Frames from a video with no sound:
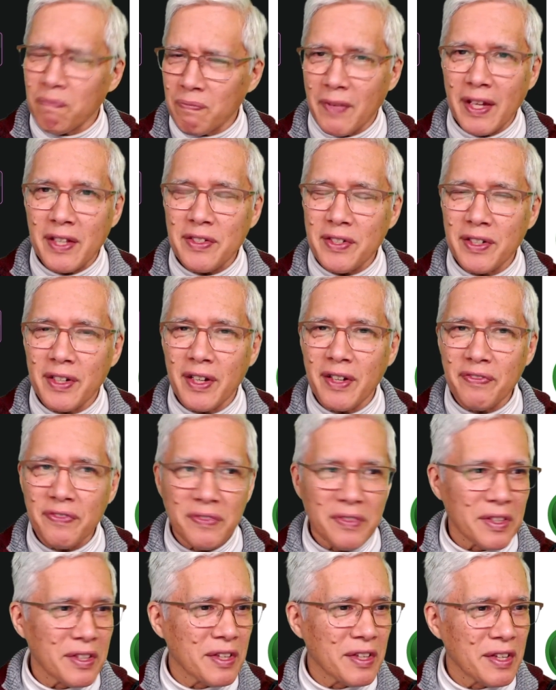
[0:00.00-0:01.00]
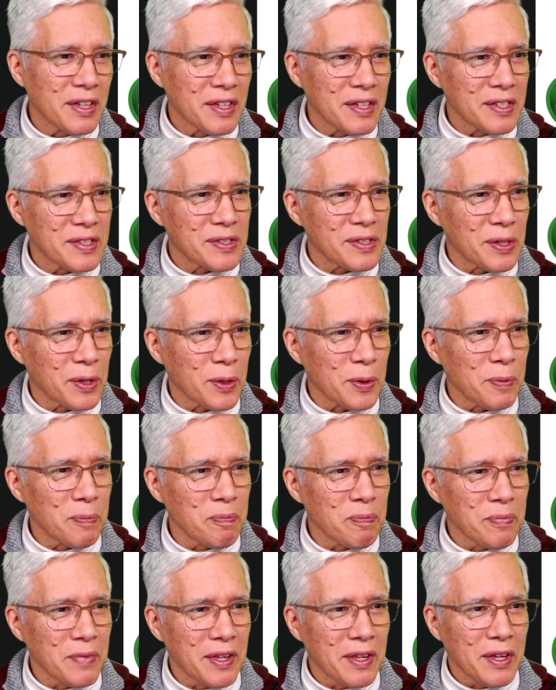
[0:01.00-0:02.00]
That's enough. So
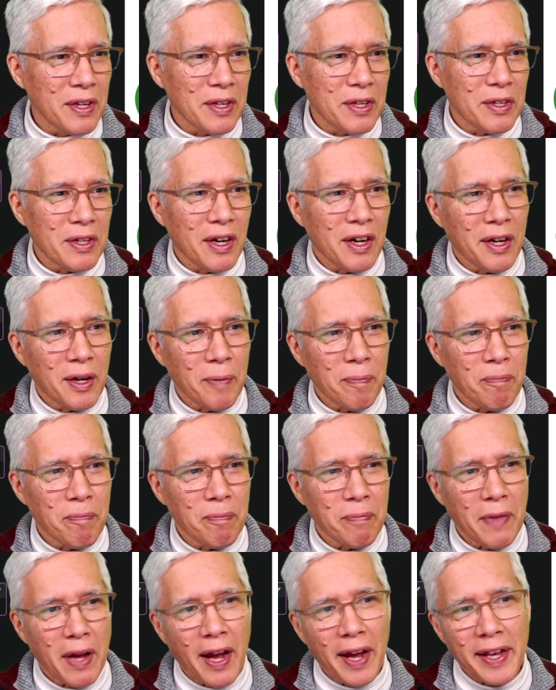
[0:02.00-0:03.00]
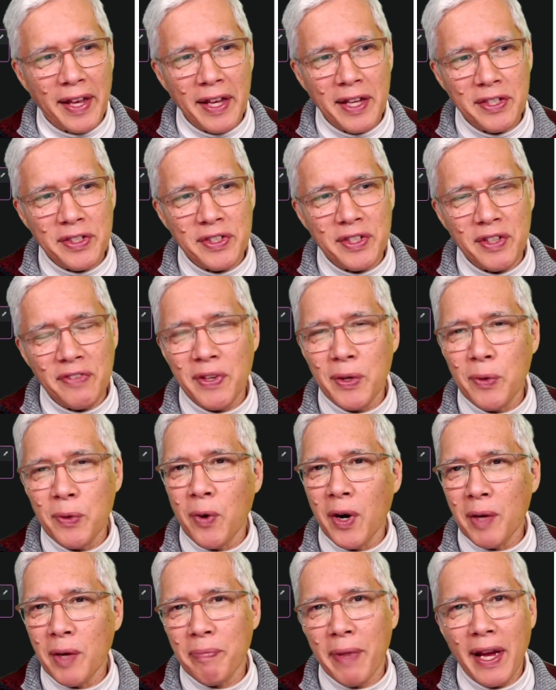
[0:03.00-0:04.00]
I guess if you
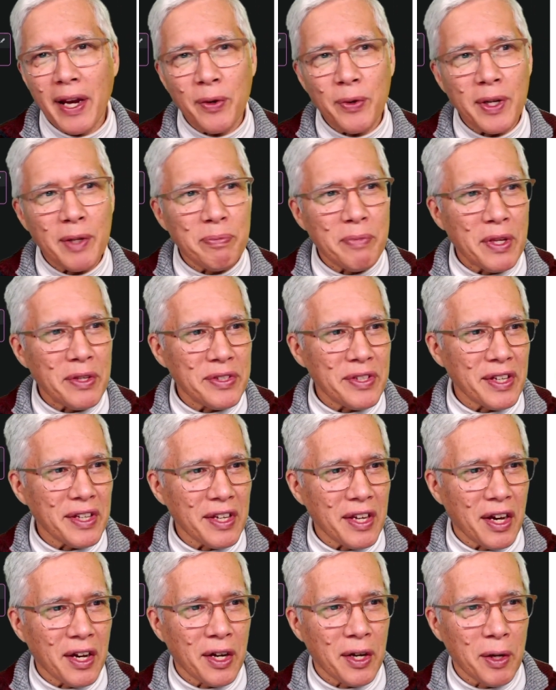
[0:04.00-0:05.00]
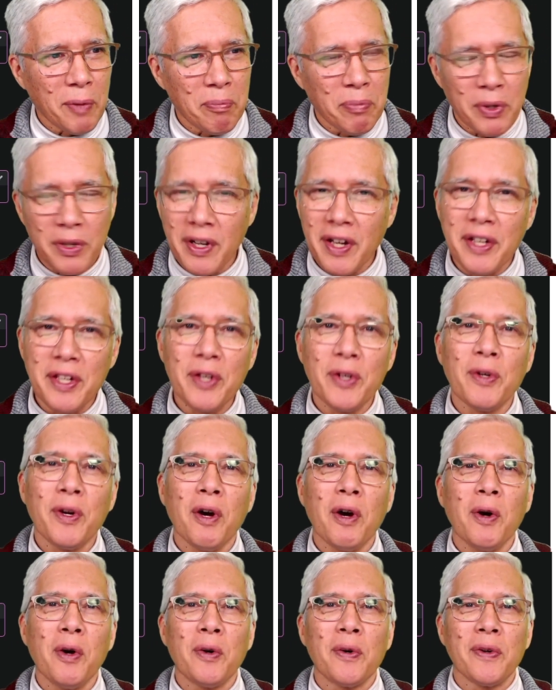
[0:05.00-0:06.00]
want background music, put on your
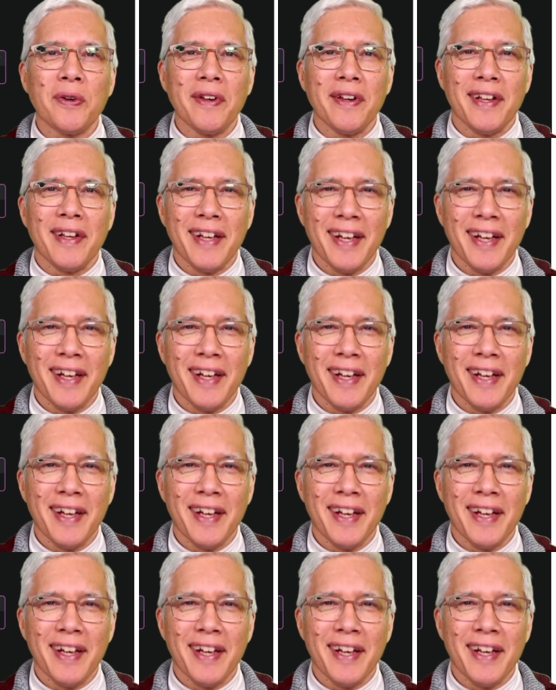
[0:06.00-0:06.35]
own.